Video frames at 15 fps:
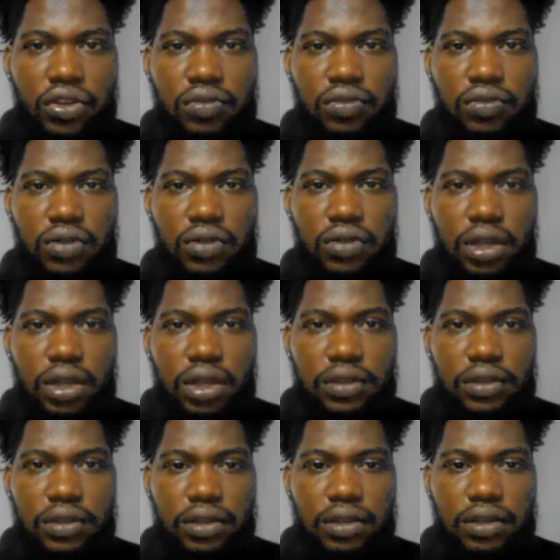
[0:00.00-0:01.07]
do here
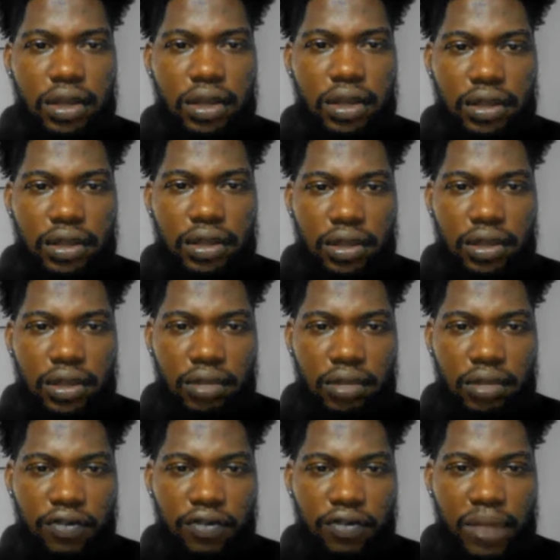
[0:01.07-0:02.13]
is, and the email
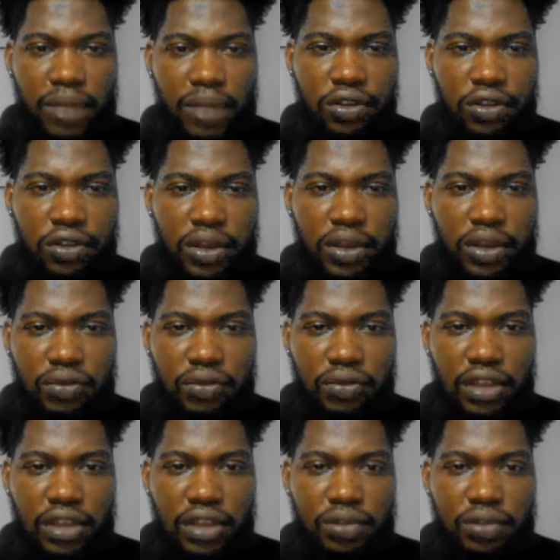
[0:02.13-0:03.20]
for my lost password
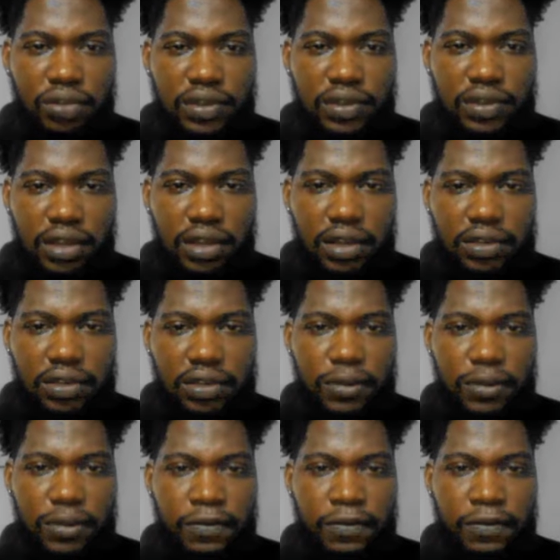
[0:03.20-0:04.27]
has not been set. So
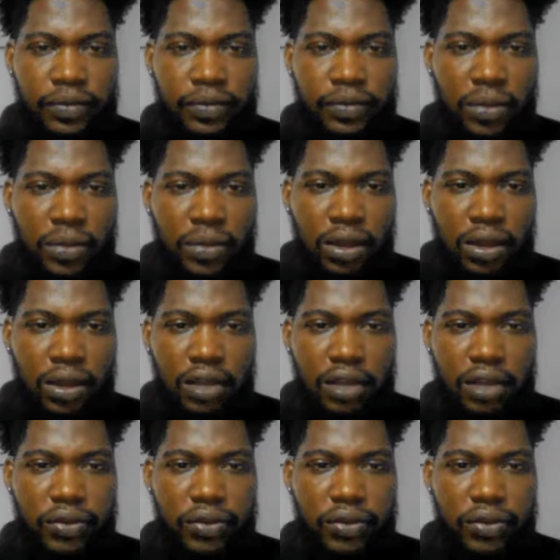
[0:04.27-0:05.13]
let me